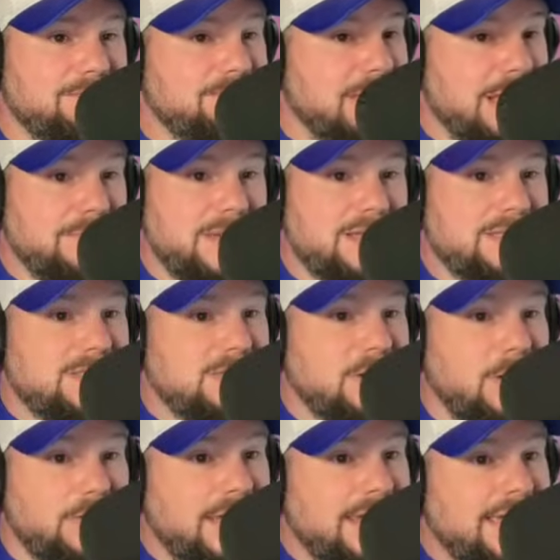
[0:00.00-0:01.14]
Maybe it's
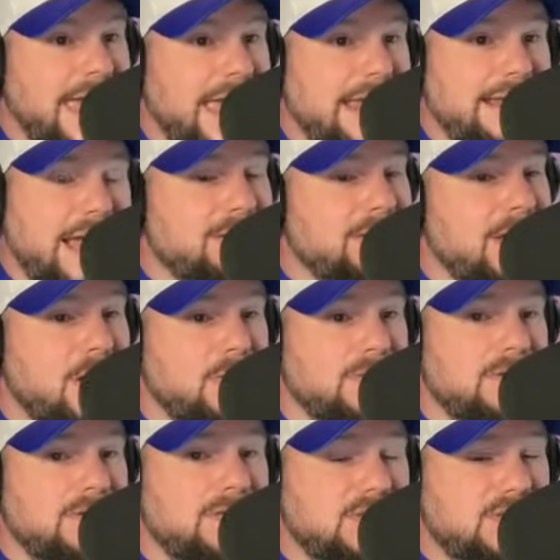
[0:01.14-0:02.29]
Dalton Kincaid. I don't know.
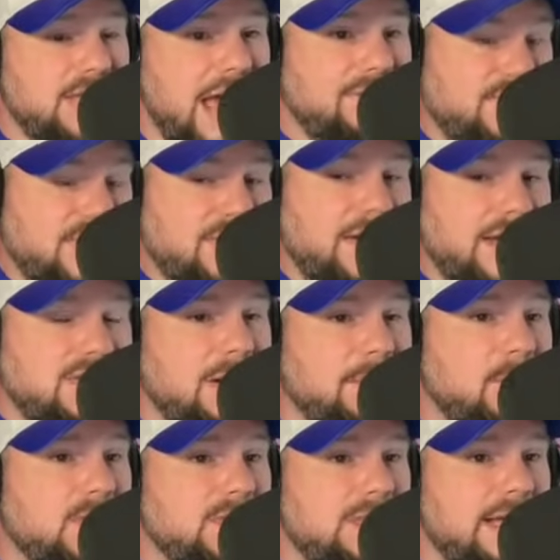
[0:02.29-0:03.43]
I feel like
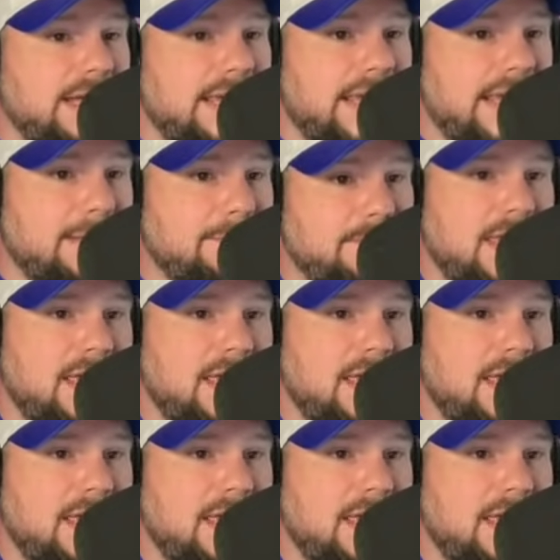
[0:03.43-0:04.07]
someone's going to get it.